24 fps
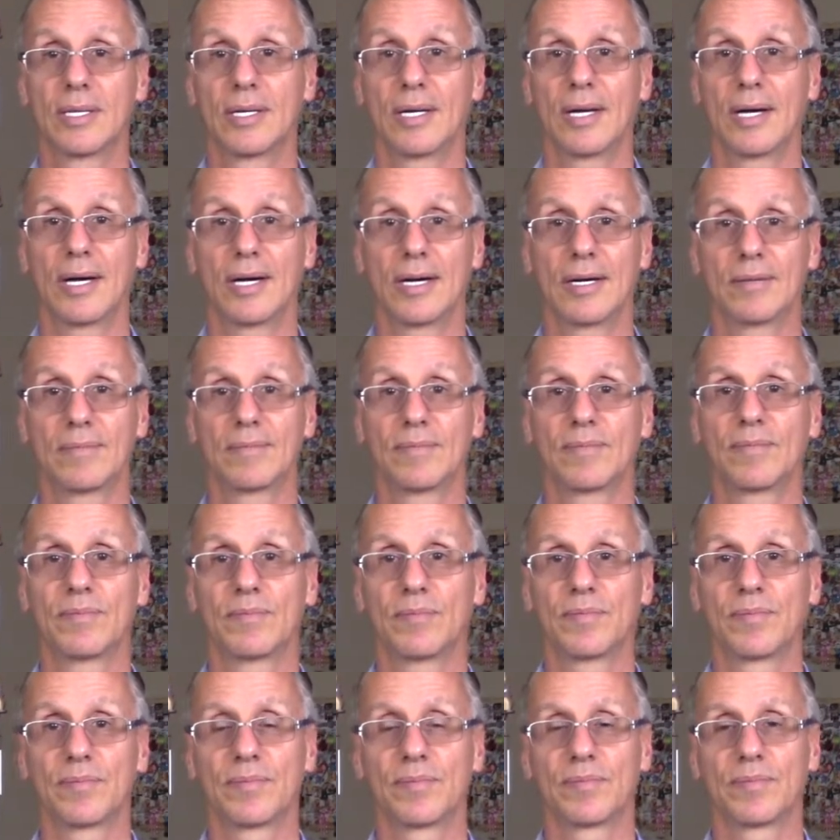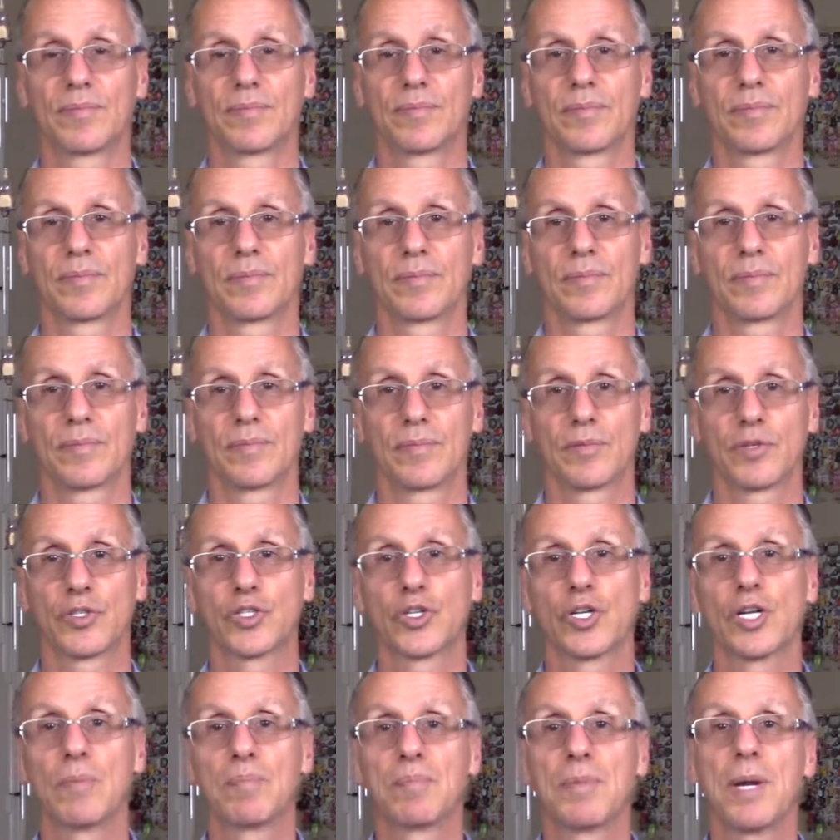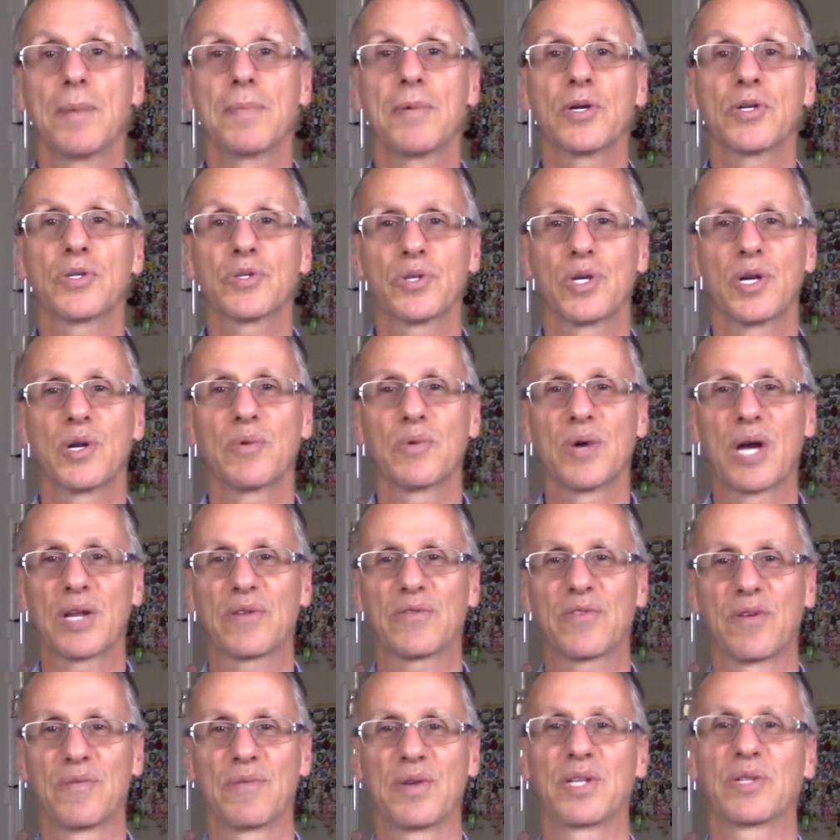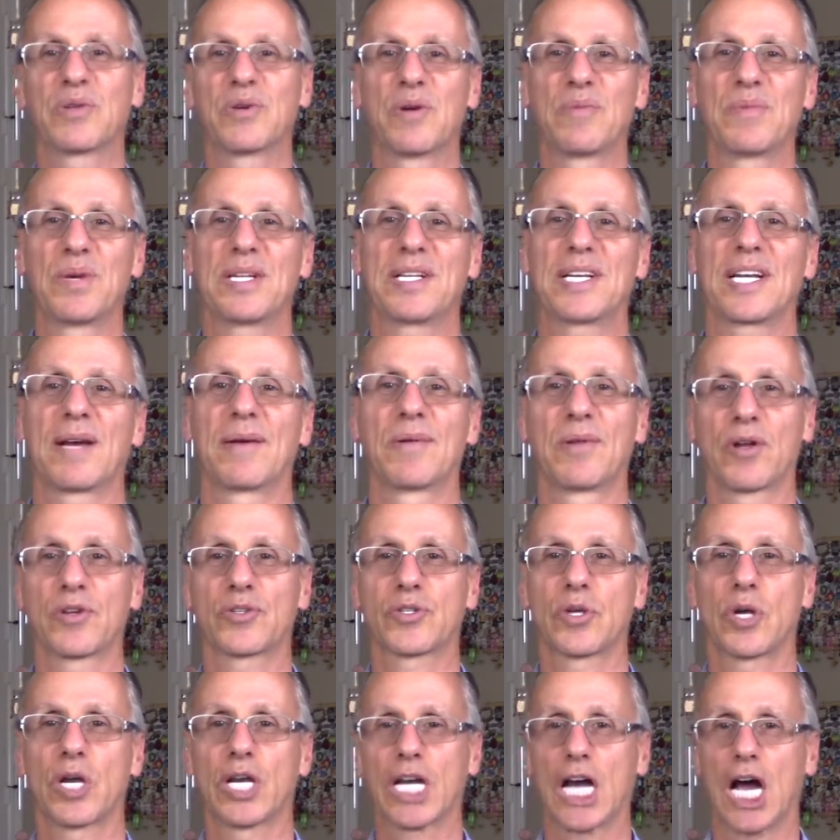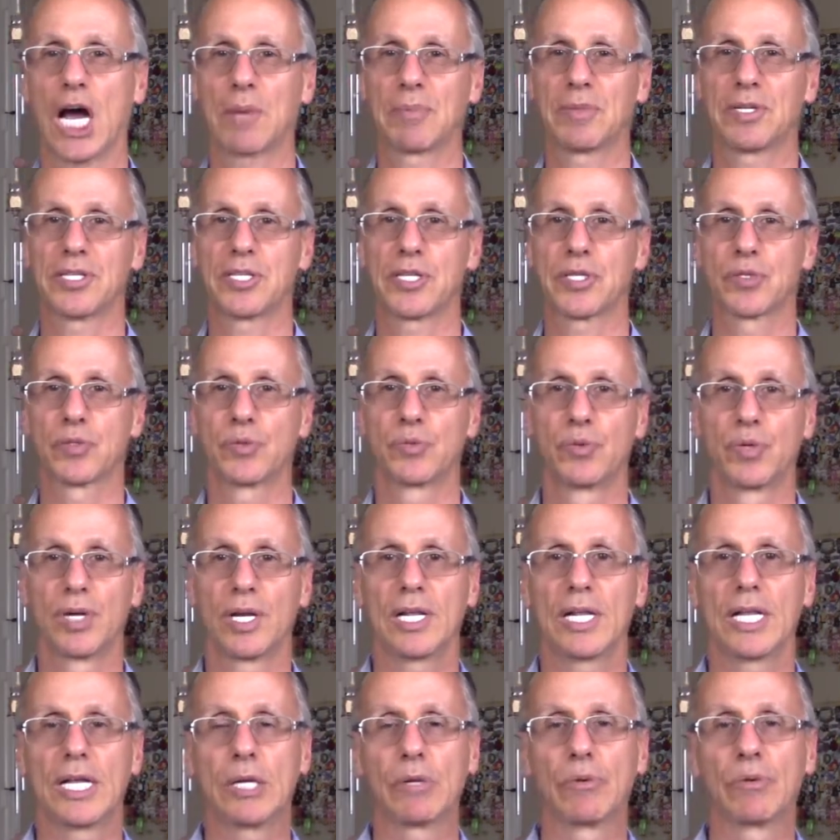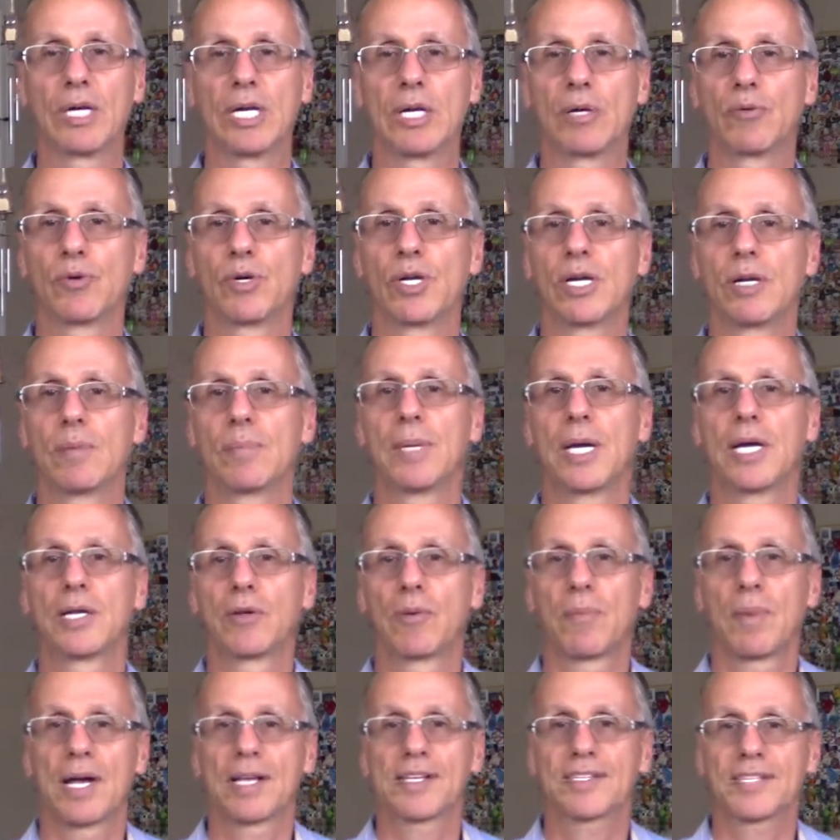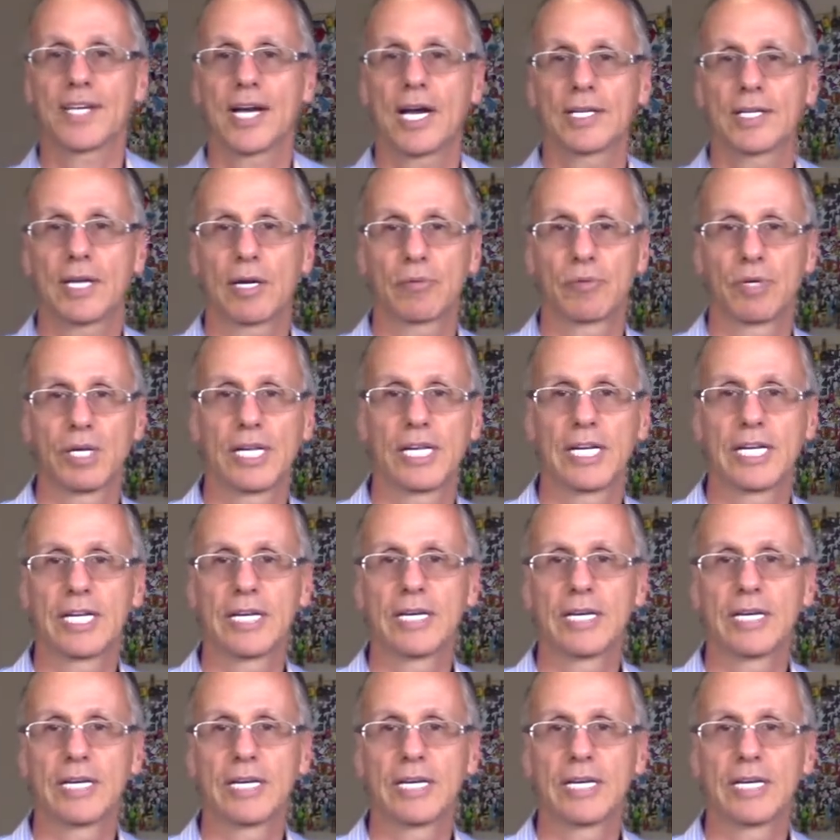wait for me to a meeting. I'm not showing up. This is really, really, really bad on my side. I really